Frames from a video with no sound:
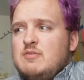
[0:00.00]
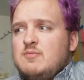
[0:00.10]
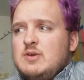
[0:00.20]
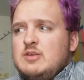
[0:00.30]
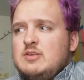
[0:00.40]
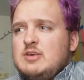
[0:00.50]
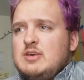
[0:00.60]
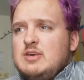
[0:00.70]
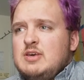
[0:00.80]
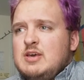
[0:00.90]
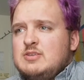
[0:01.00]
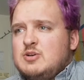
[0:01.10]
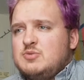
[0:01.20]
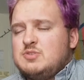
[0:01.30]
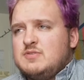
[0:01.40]
really is
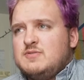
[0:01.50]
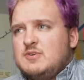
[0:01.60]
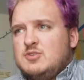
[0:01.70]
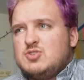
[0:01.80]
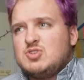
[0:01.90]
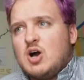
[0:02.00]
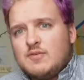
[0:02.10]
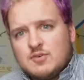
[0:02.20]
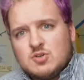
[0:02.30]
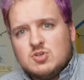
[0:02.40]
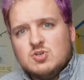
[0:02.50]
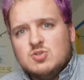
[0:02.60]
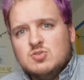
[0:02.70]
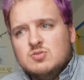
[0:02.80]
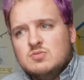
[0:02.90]
almost a
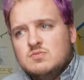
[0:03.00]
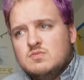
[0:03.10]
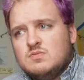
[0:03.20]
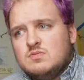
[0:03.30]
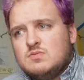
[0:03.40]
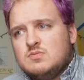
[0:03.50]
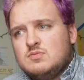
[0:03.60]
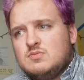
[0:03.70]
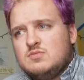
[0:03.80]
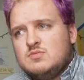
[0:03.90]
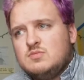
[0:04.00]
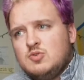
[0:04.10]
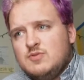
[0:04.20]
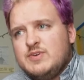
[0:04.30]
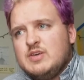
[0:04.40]
philosophical
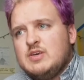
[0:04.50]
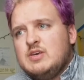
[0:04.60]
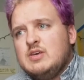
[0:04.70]
movie,